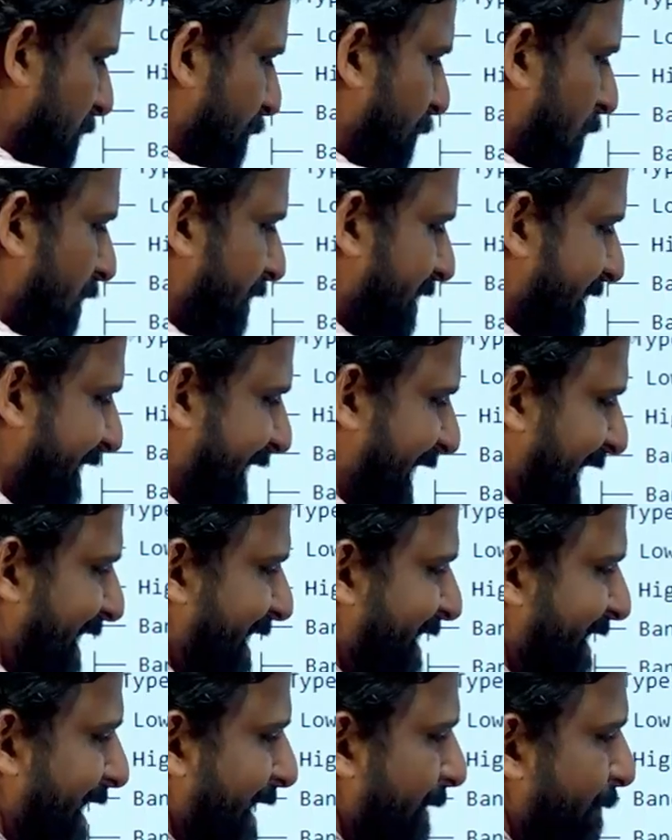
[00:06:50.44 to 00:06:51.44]
upon
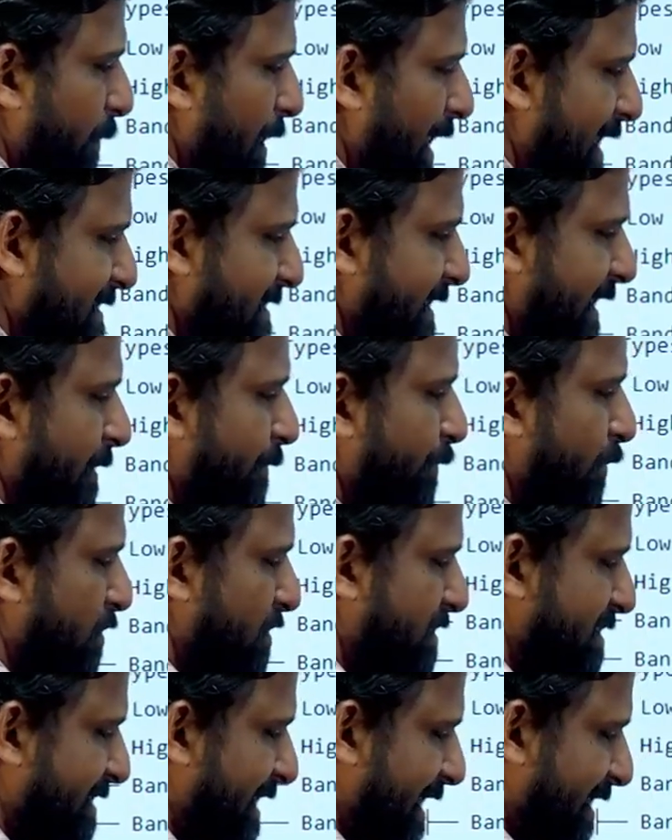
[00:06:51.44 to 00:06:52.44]
current and past
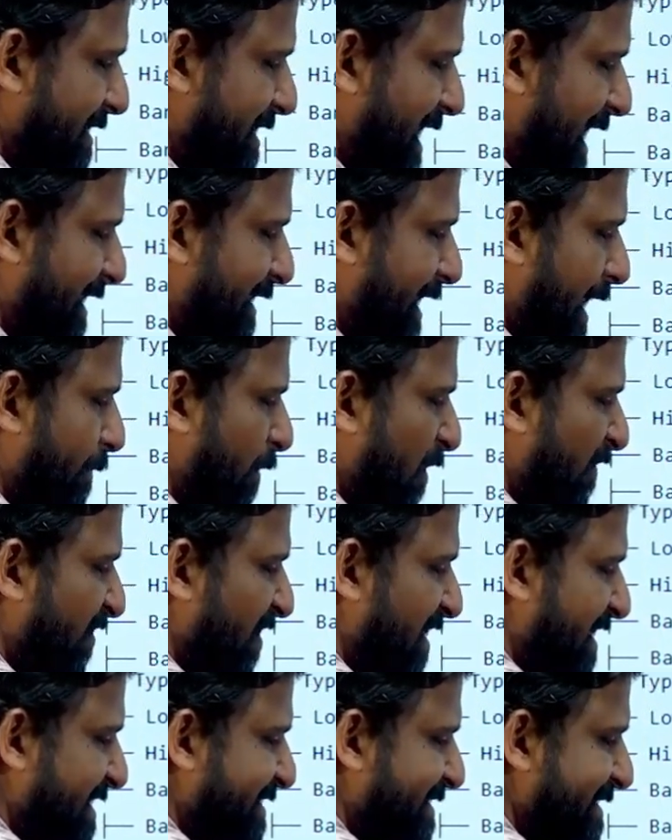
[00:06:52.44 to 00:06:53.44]
inputs, then that type of
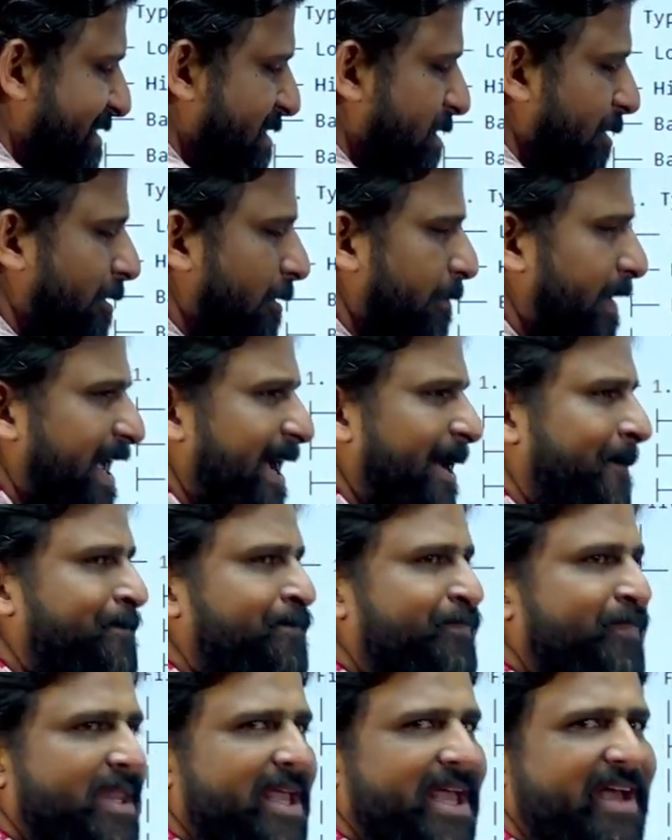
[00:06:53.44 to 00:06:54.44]
filters is said to be a
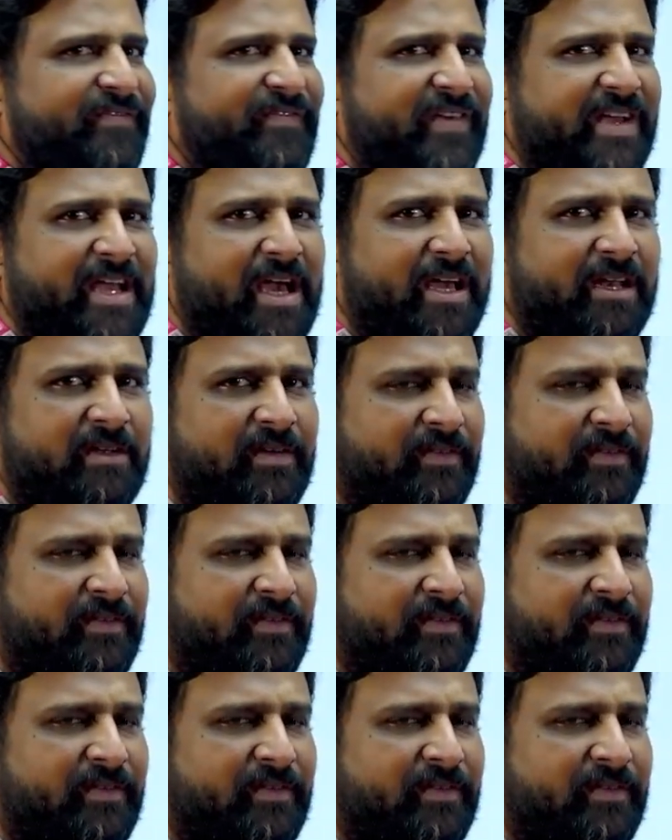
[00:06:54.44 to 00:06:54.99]
FIR